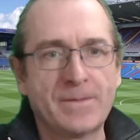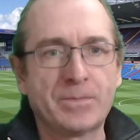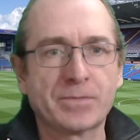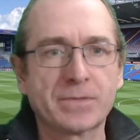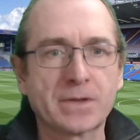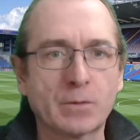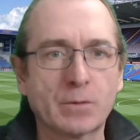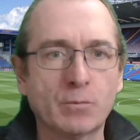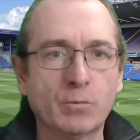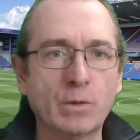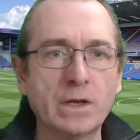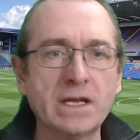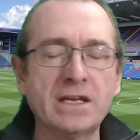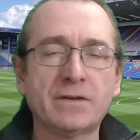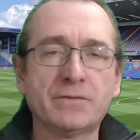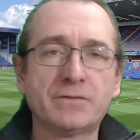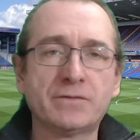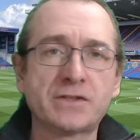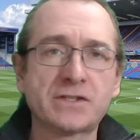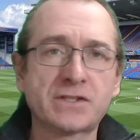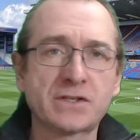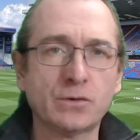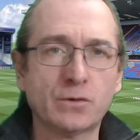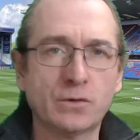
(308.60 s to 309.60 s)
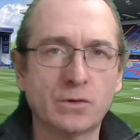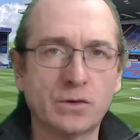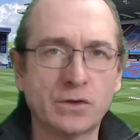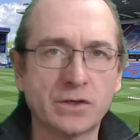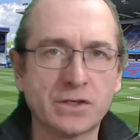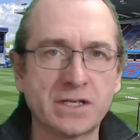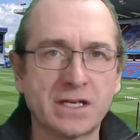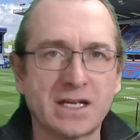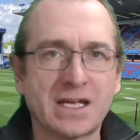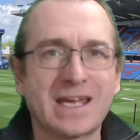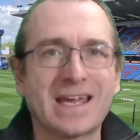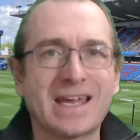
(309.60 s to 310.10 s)
we have
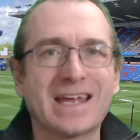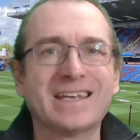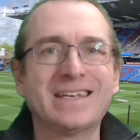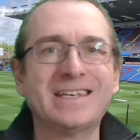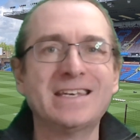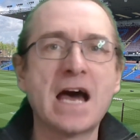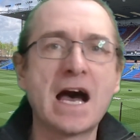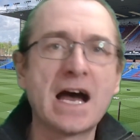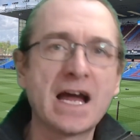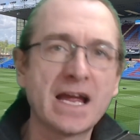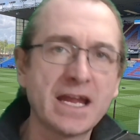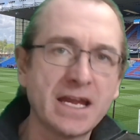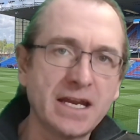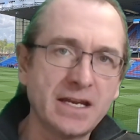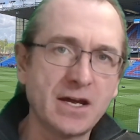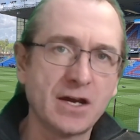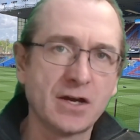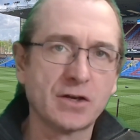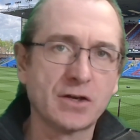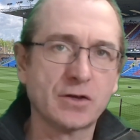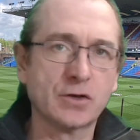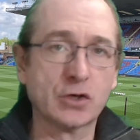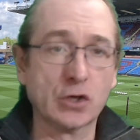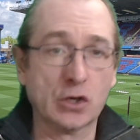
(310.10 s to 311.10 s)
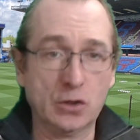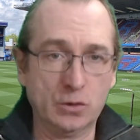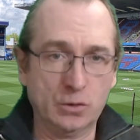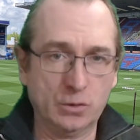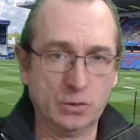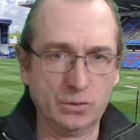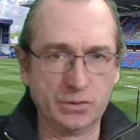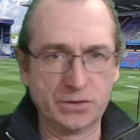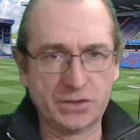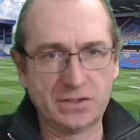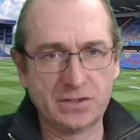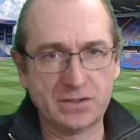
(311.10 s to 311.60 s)
scored 9
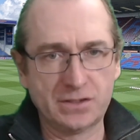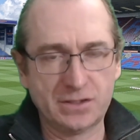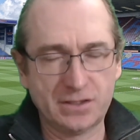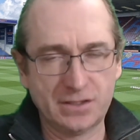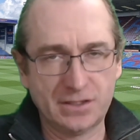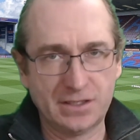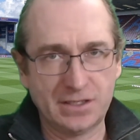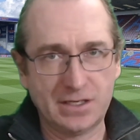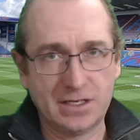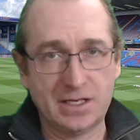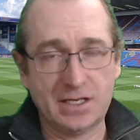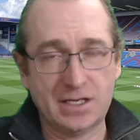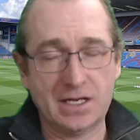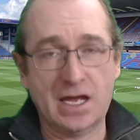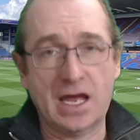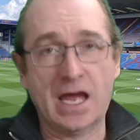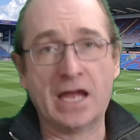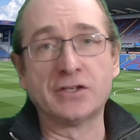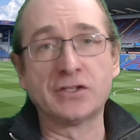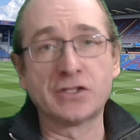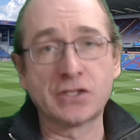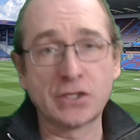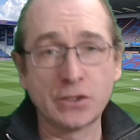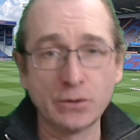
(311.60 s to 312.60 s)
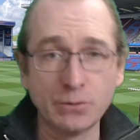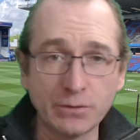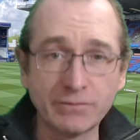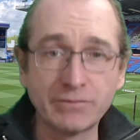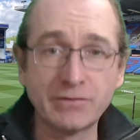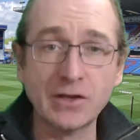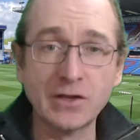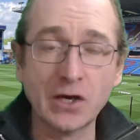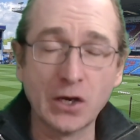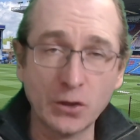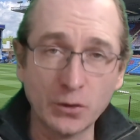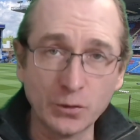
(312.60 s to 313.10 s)
goals, and 2 of
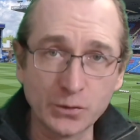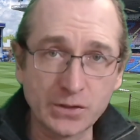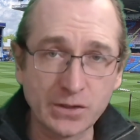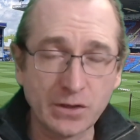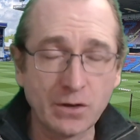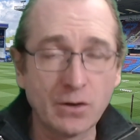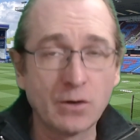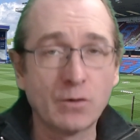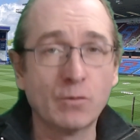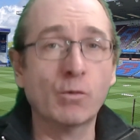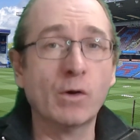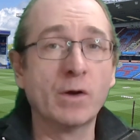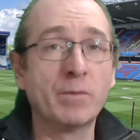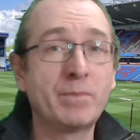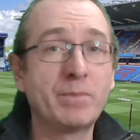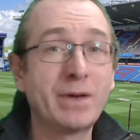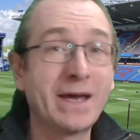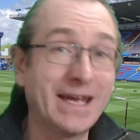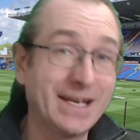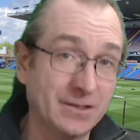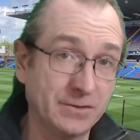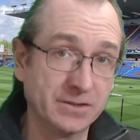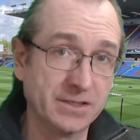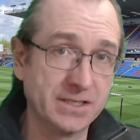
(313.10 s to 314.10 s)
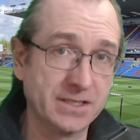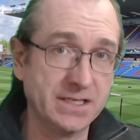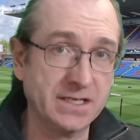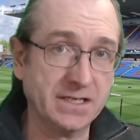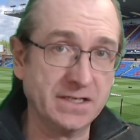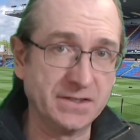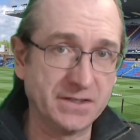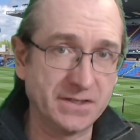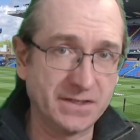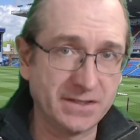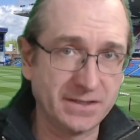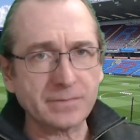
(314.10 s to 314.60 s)
those were
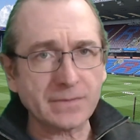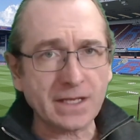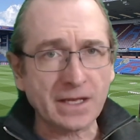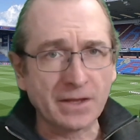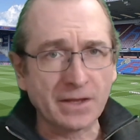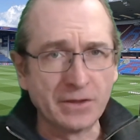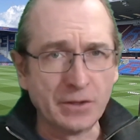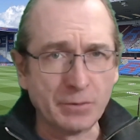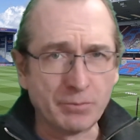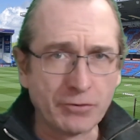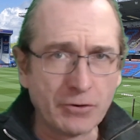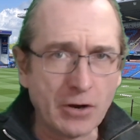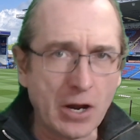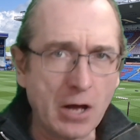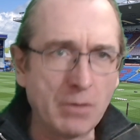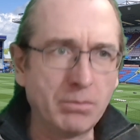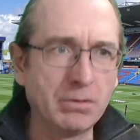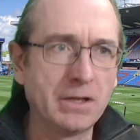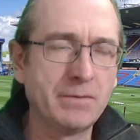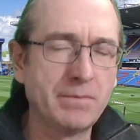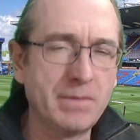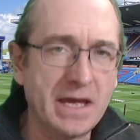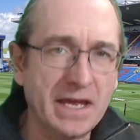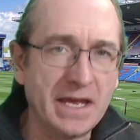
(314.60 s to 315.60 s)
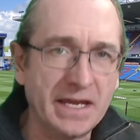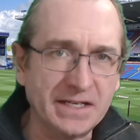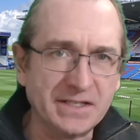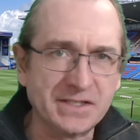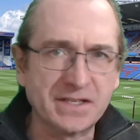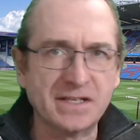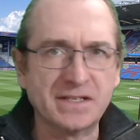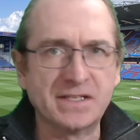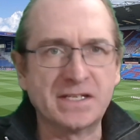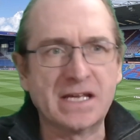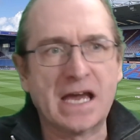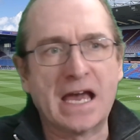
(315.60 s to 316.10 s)
penalties. The problem is
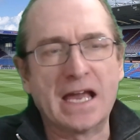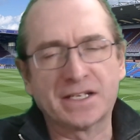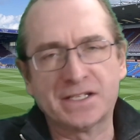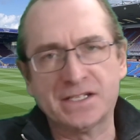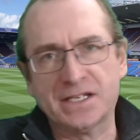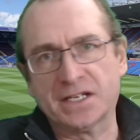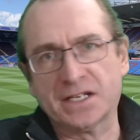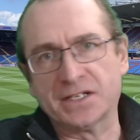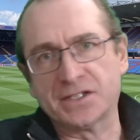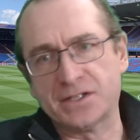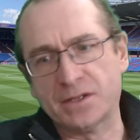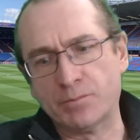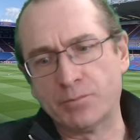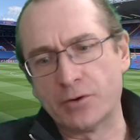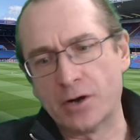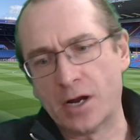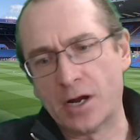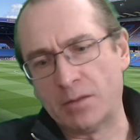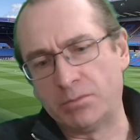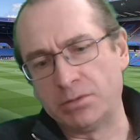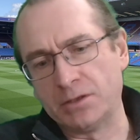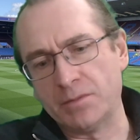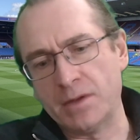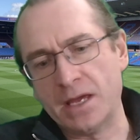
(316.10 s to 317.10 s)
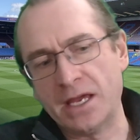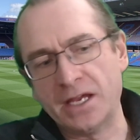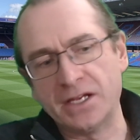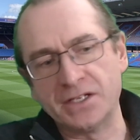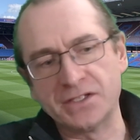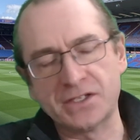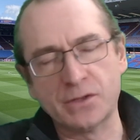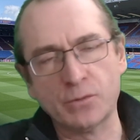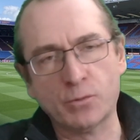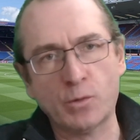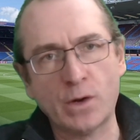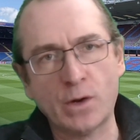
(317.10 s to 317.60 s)
the tactics. The problem
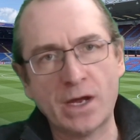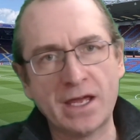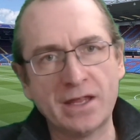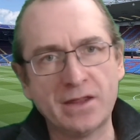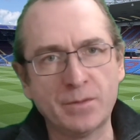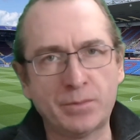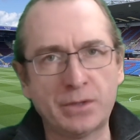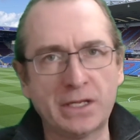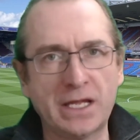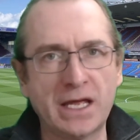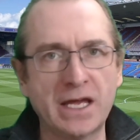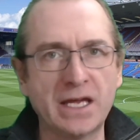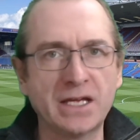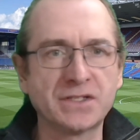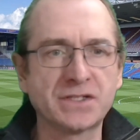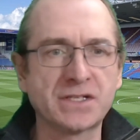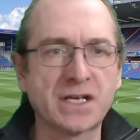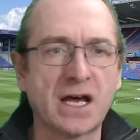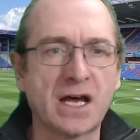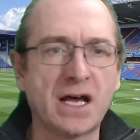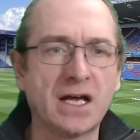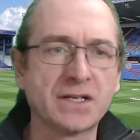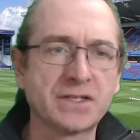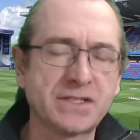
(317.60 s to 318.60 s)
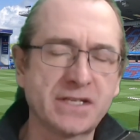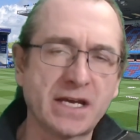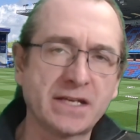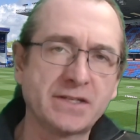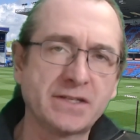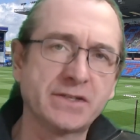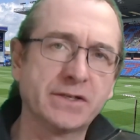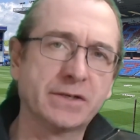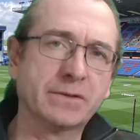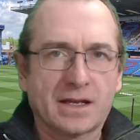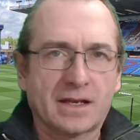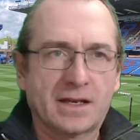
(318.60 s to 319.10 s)
is the way the players are set
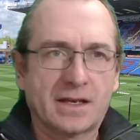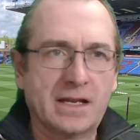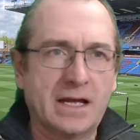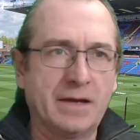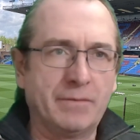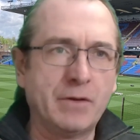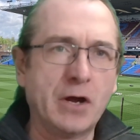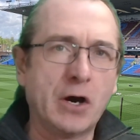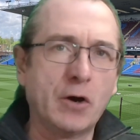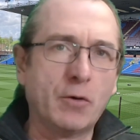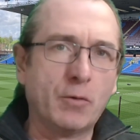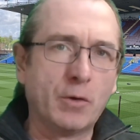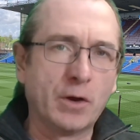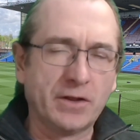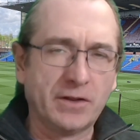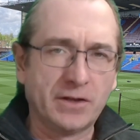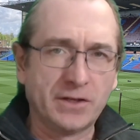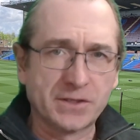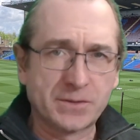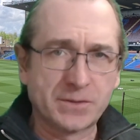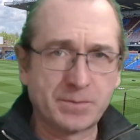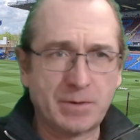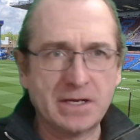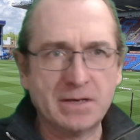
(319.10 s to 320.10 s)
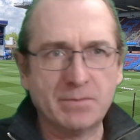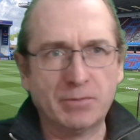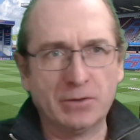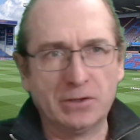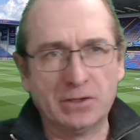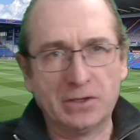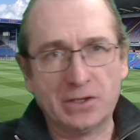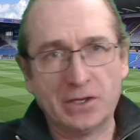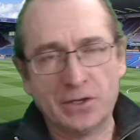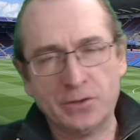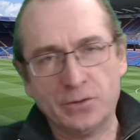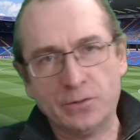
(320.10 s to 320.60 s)
up. Now, I'm not one of those
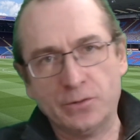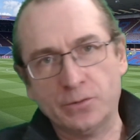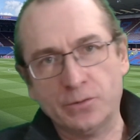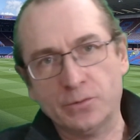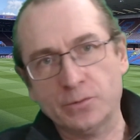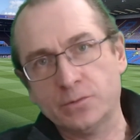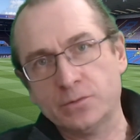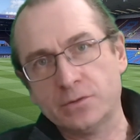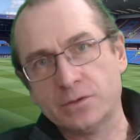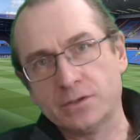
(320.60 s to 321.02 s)
people who